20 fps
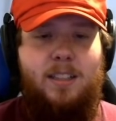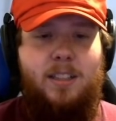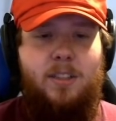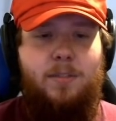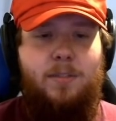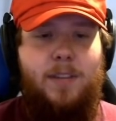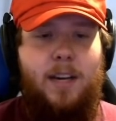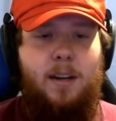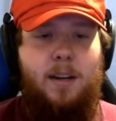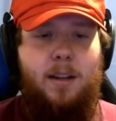
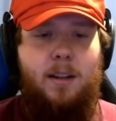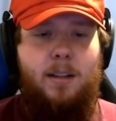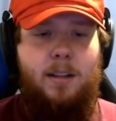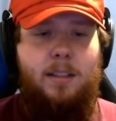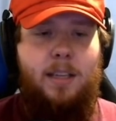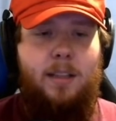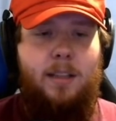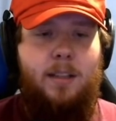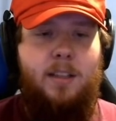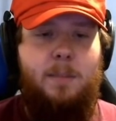you've got to
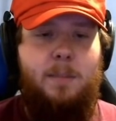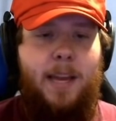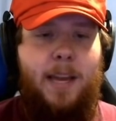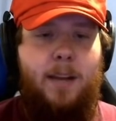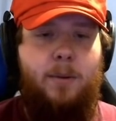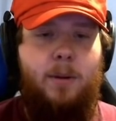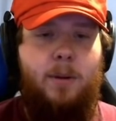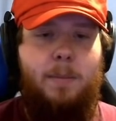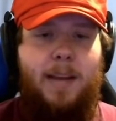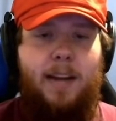get this
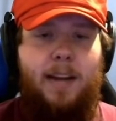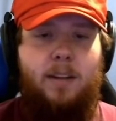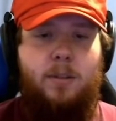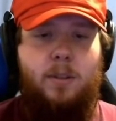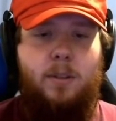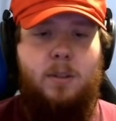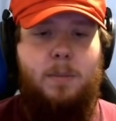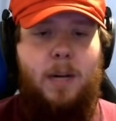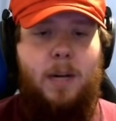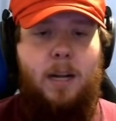penguin back to
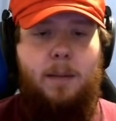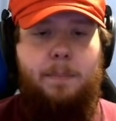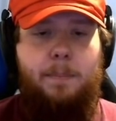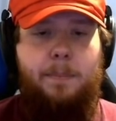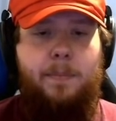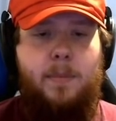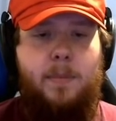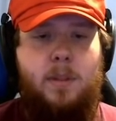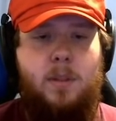his mom.